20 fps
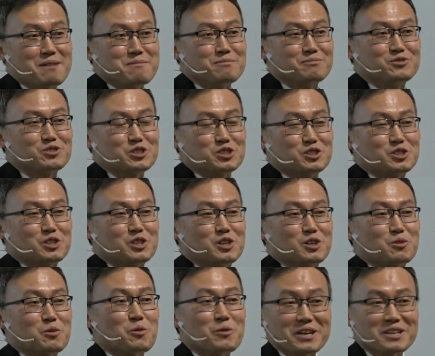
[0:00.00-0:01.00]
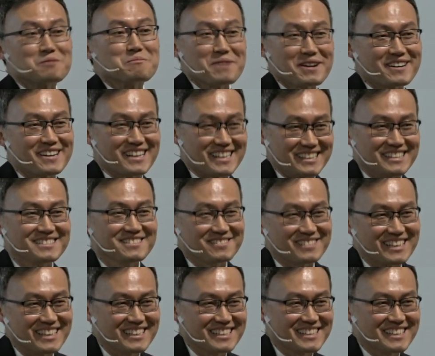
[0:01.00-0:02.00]
I'm just a Korean American,
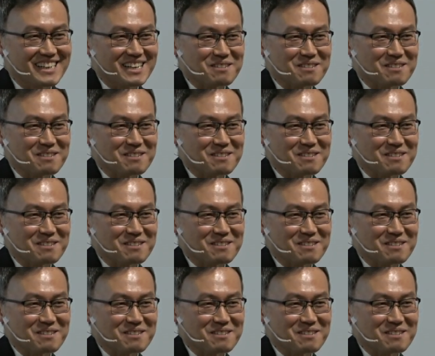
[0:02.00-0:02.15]
right?